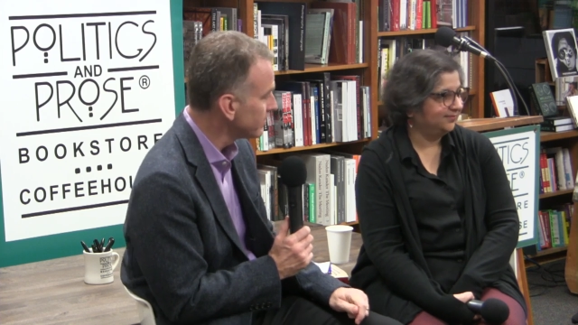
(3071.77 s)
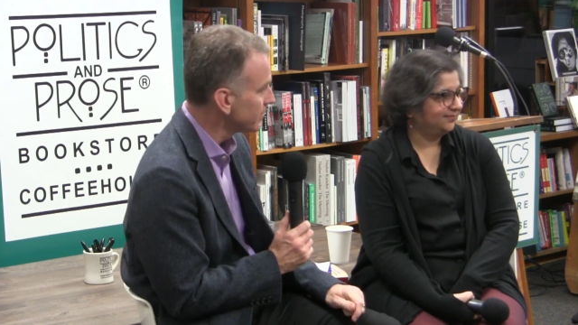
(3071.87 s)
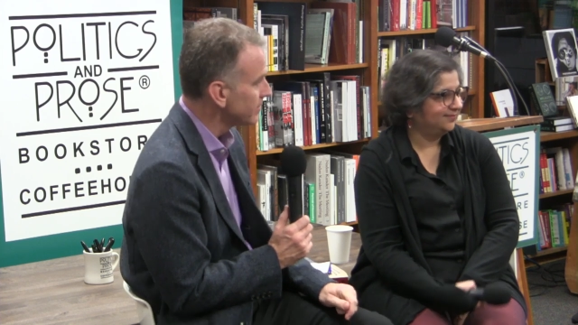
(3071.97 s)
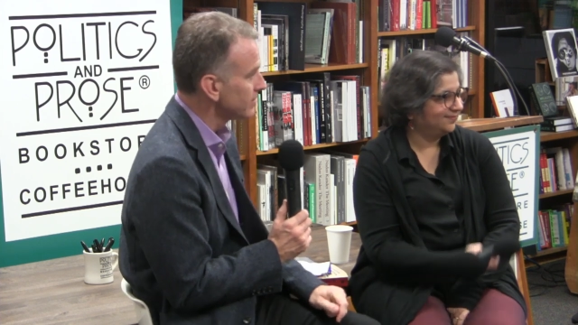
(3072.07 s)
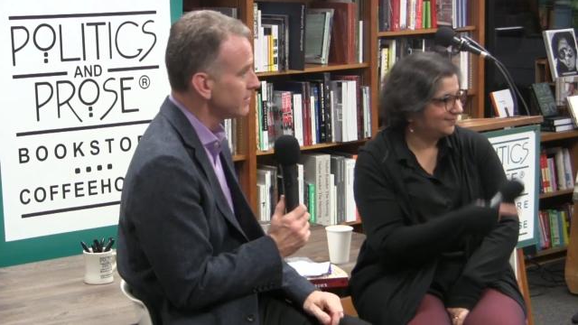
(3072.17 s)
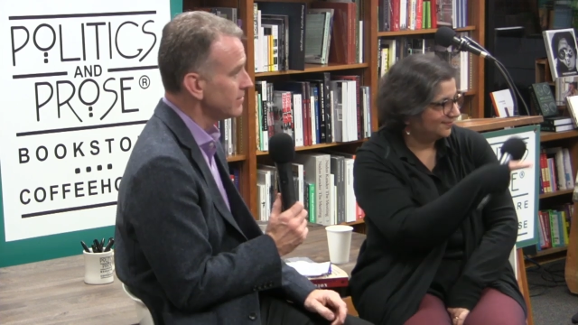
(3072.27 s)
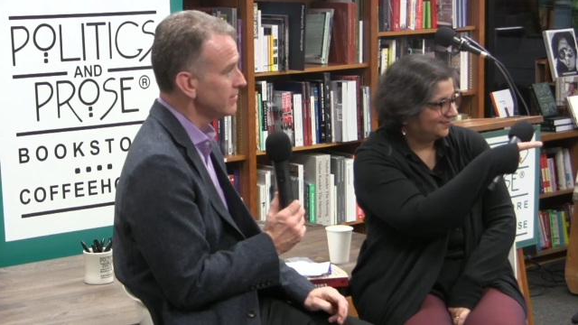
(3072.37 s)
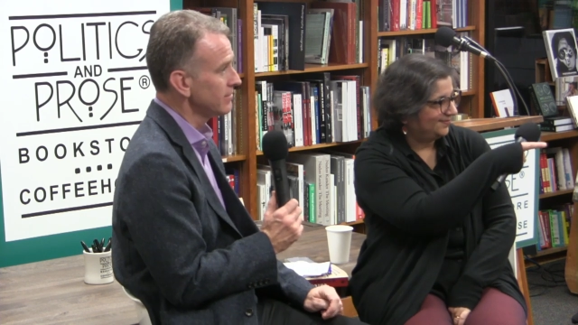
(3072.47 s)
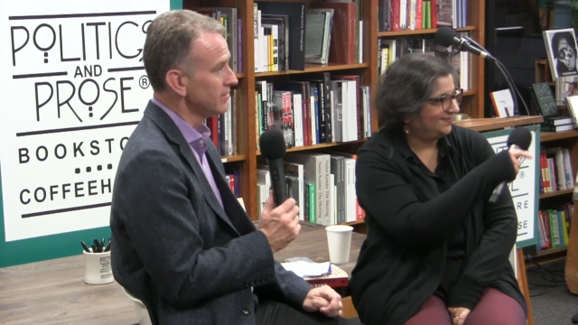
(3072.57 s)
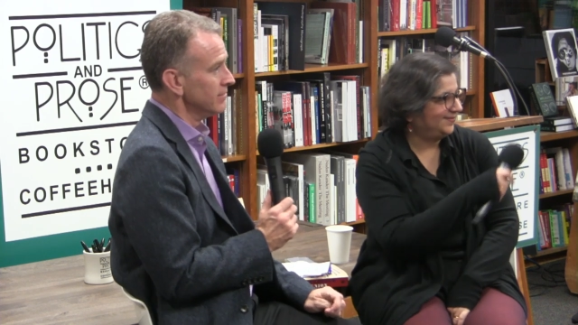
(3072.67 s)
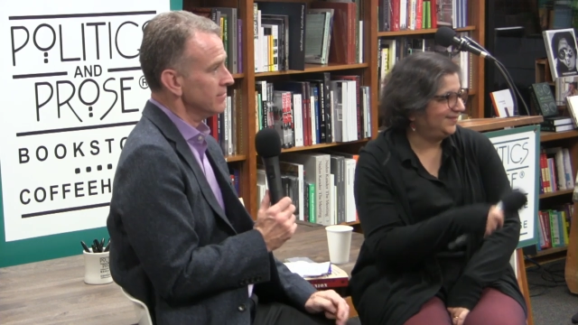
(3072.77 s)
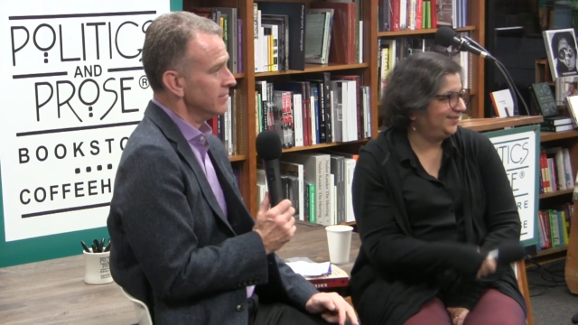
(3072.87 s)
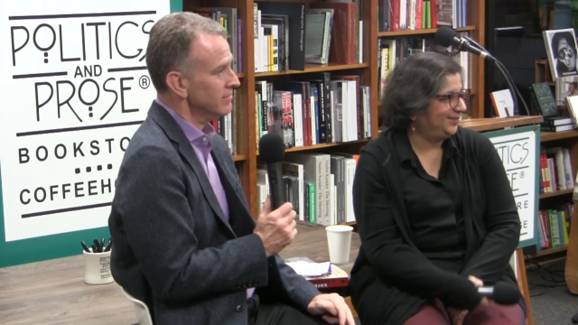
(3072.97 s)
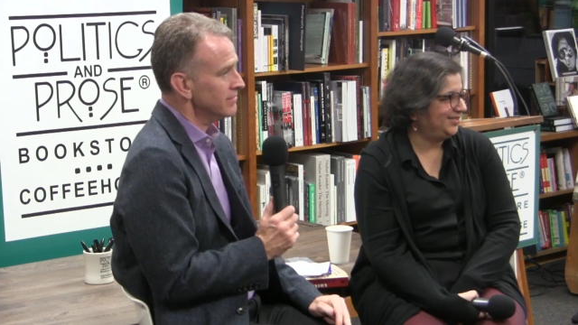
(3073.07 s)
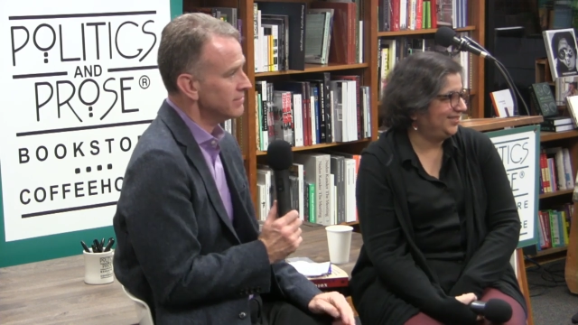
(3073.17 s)

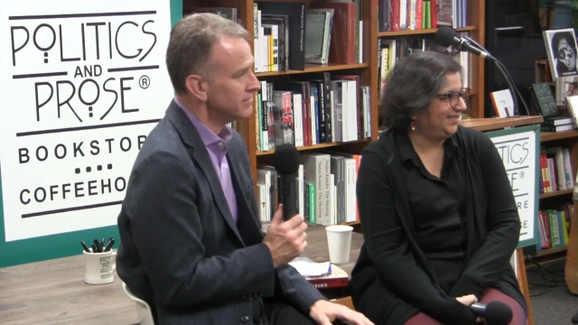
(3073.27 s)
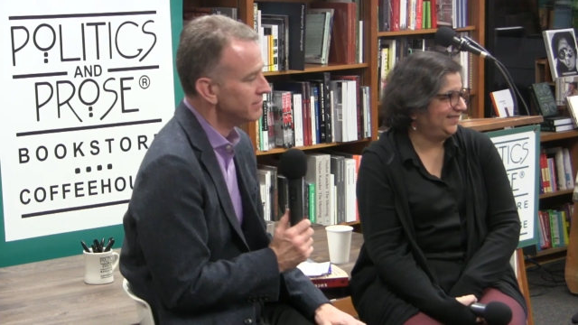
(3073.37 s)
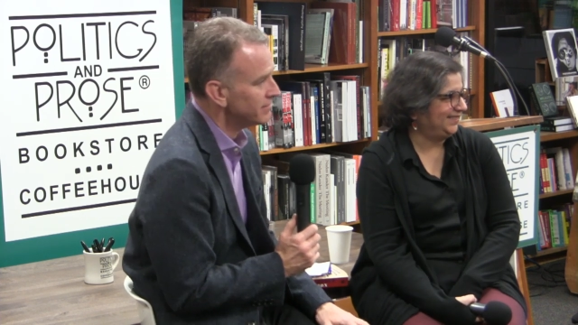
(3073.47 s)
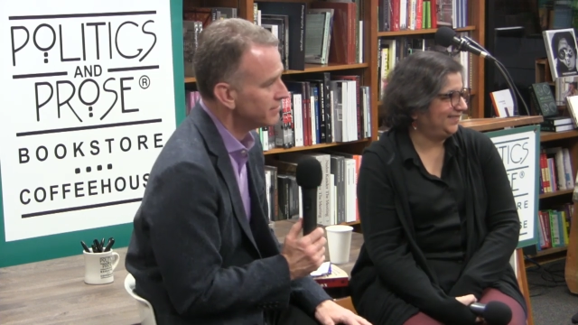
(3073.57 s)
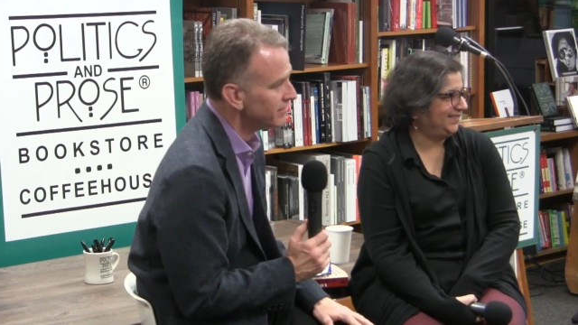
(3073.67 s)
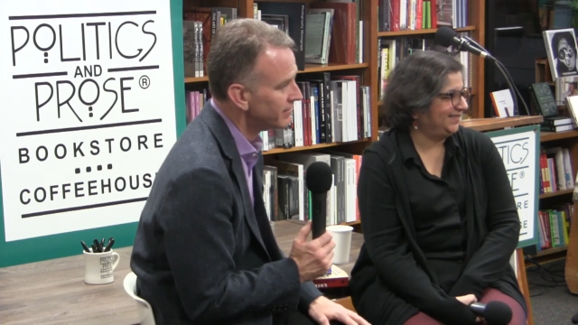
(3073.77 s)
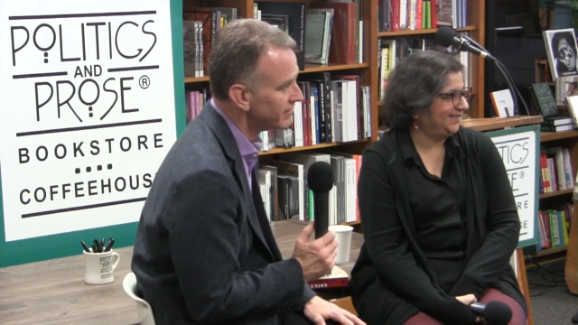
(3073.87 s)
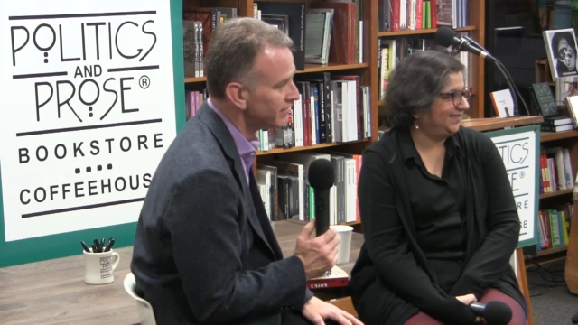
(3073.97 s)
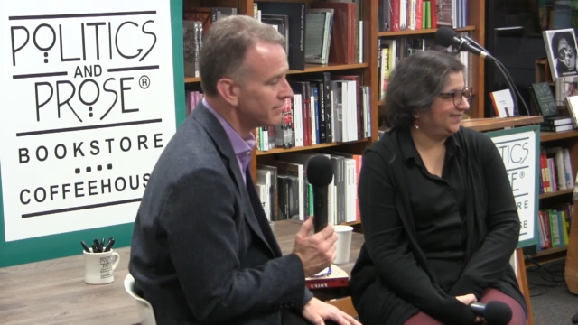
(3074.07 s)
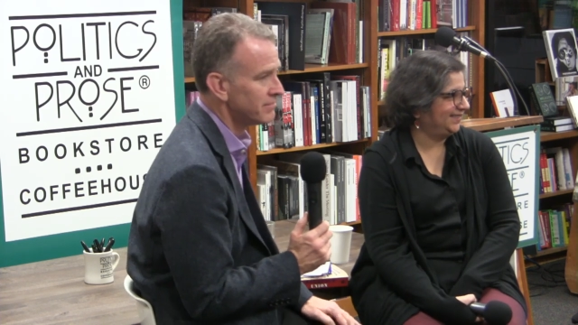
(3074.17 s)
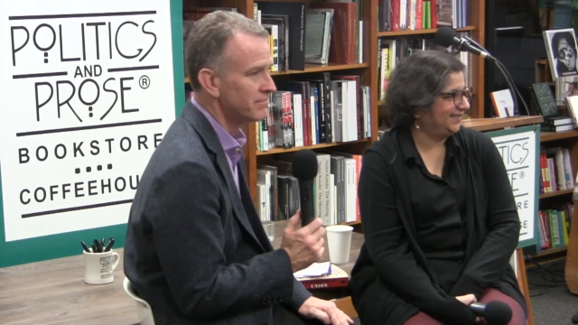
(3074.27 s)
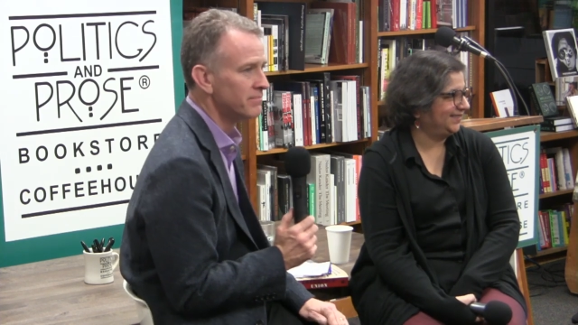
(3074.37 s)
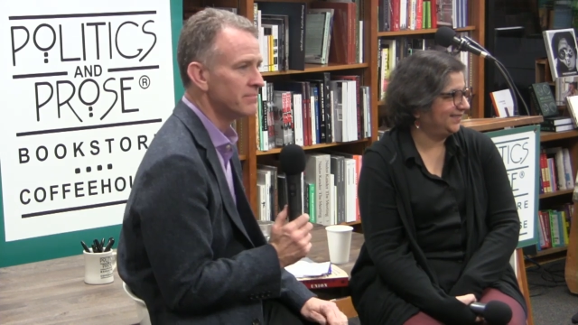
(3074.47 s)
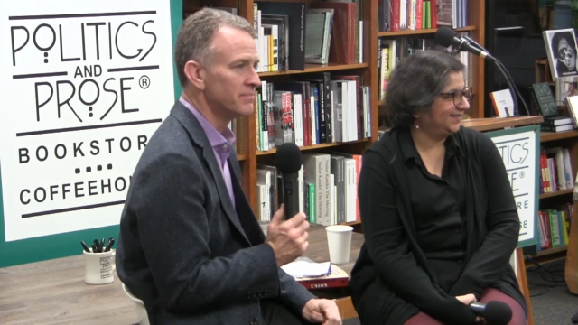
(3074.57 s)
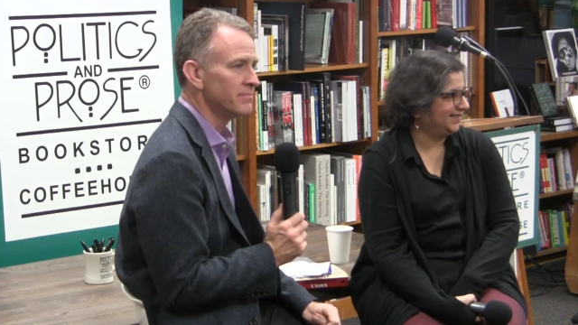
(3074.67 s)

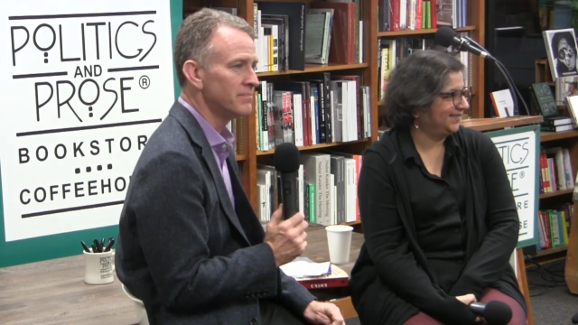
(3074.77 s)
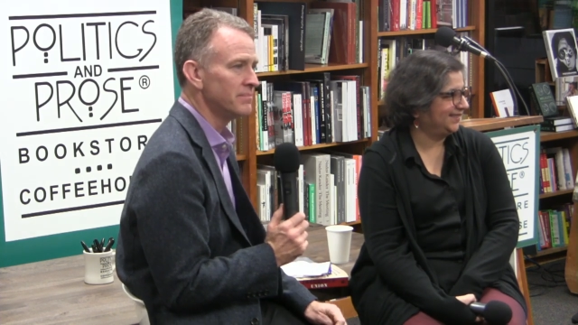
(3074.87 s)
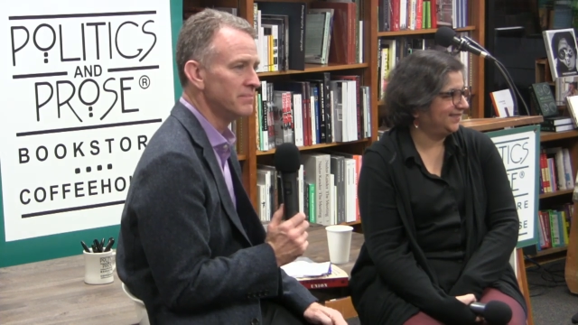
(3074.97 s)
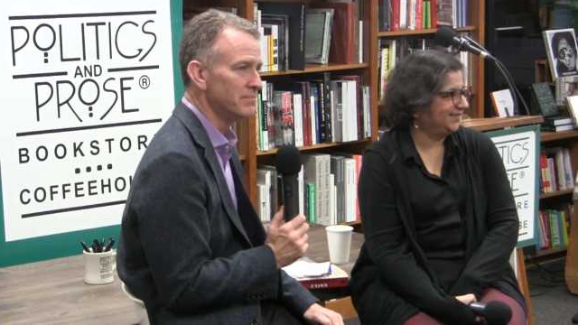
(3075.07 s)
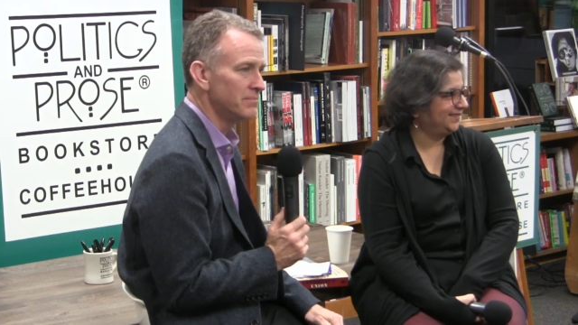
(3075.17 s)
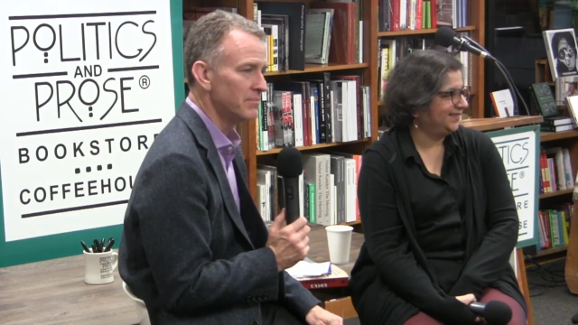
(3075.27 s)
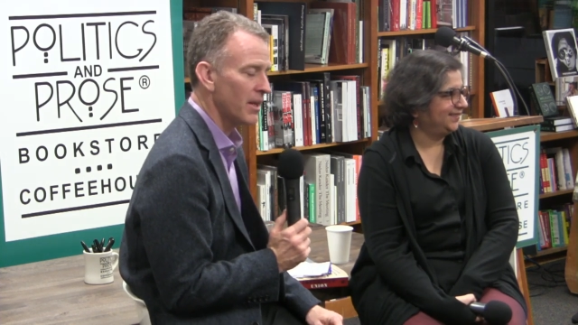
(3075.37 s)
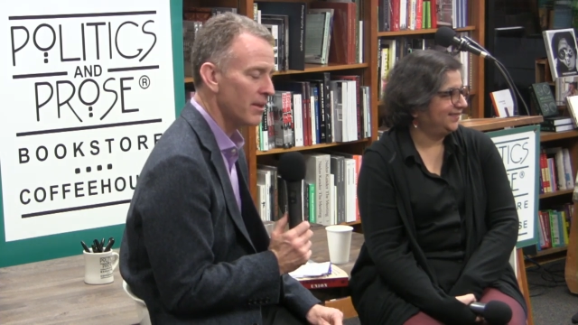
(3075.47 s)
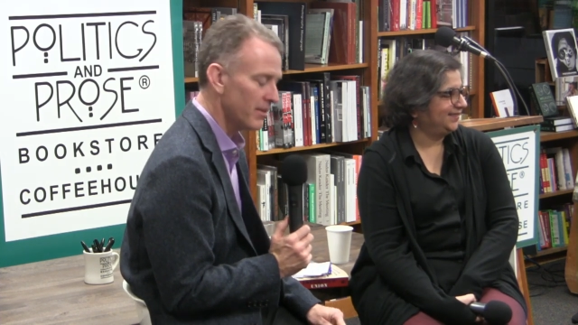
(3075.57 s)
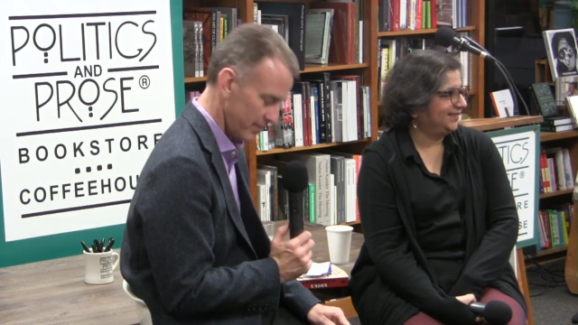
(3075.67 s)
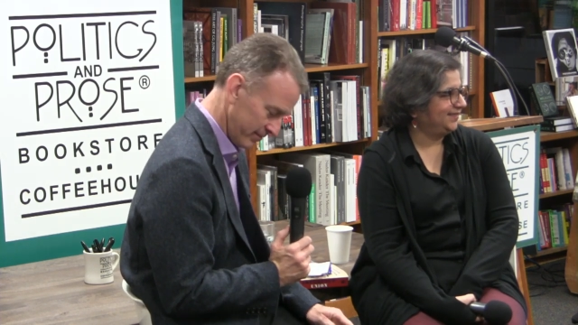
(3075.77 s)
No one is speaking in this clip.